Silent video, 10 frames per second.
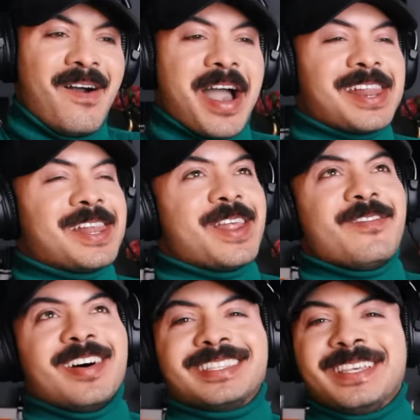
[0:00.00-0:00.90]
Oh, I
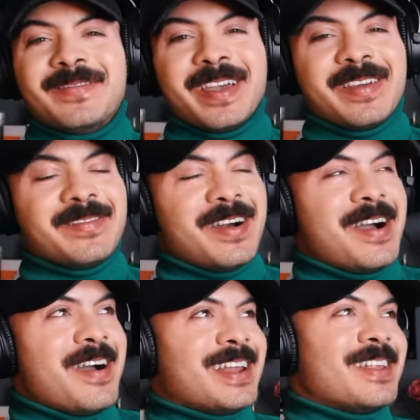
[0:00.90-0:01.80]
love Auntie Mame.
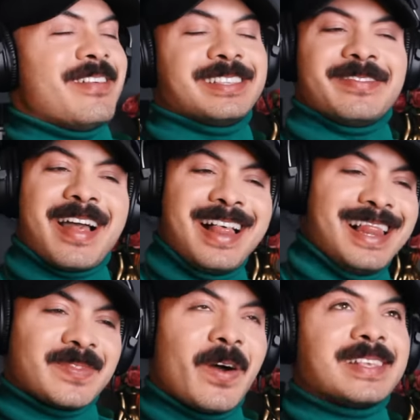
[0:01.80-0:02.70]
Oh, I love Auntie Mame.
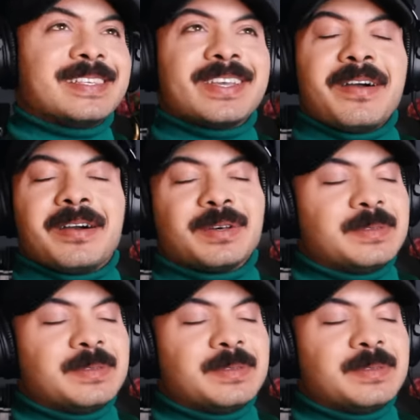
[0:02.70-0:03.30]
Oh, oh that's such a. Oh.